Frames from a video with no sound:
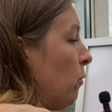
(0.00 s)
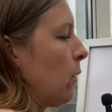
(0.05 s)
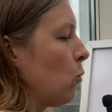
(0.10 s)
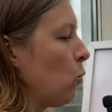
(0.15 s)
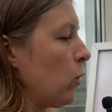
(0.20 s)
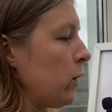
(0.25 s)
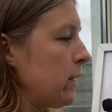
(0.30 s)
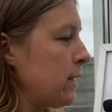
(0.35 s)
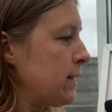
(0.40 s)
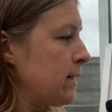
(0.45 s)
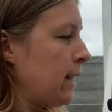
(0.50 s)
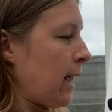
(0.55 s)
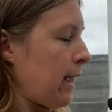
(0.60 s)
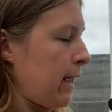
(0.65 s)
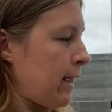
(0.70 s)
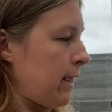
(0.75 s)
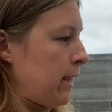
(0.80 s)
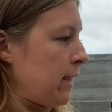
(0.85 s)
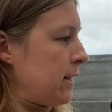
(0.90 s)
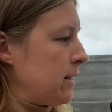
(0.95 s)
And what it's
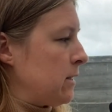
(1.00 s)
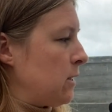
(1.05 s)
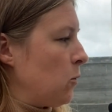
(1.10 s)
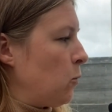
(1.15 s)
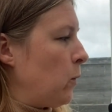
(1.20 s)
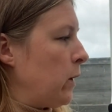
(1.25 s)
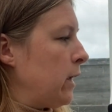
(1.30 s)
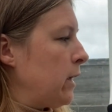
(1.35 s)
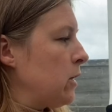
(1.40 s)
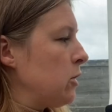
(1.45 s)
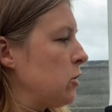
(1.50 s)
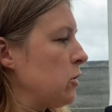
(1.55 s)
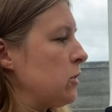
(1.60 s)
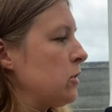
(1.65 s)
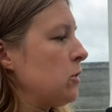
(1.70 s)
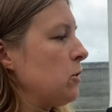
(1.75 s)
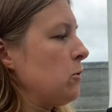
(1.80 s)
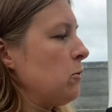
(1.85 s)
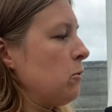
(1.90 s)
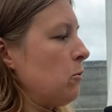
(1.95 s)
saying is that we can just
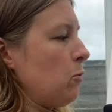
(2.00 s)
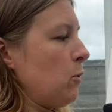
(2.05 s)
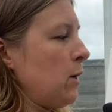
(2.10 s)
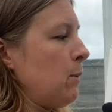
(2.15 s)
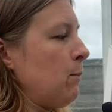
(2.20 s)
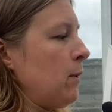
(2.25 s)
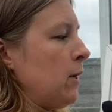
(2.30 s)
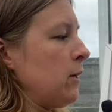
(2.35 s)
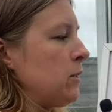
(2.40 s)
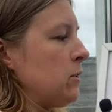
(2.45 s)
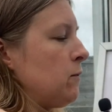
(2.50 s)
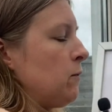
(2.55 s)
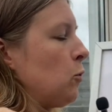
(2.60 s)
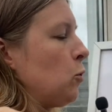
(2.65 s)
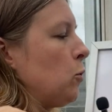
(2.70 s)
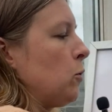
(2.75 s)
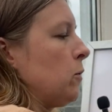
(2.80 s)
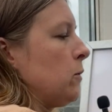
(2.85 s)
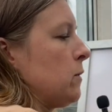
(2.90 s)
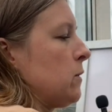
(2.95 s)
do 3 plus 4.